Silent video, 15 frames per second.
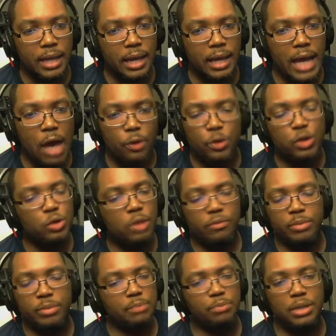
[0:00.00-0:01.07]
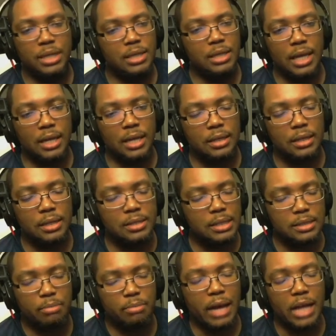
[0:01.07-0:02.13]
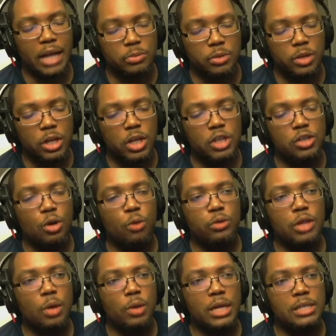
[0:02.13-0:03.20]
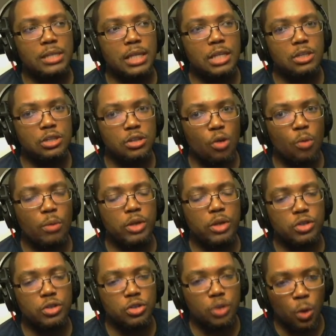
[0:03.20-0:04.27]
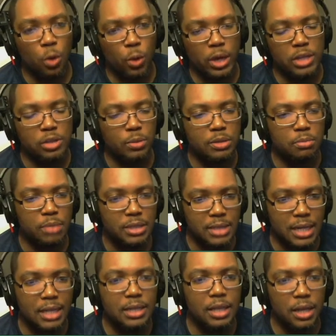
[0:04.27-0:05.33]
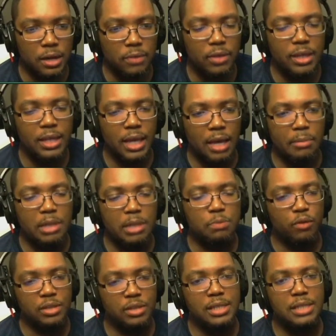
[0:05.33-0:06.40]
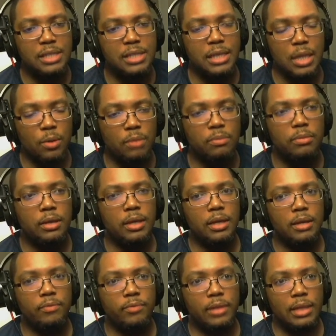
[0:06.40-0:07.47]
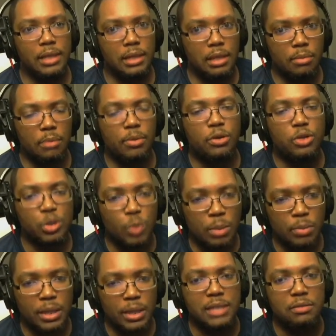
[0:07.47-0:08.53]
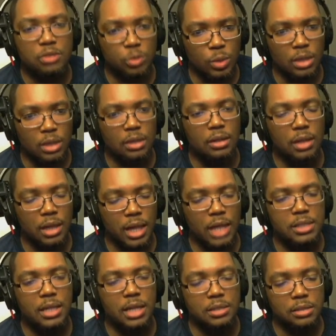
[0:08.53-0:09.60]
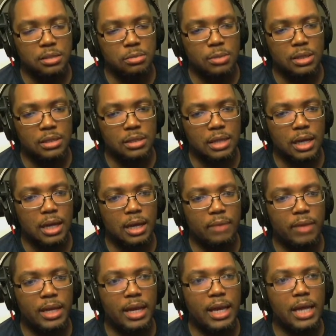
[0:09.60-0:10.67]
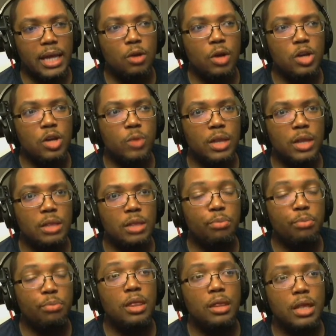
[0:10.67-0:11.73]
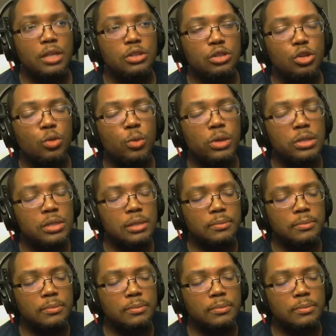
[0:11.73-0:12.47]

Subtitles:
How could you ever predict that? It's impossible. So there's so much joy and so much mixed in there that it makes perfect sense that they'd be bittersweet, but lots of sweet, lots of sweet. And you're right. Part of the things too was,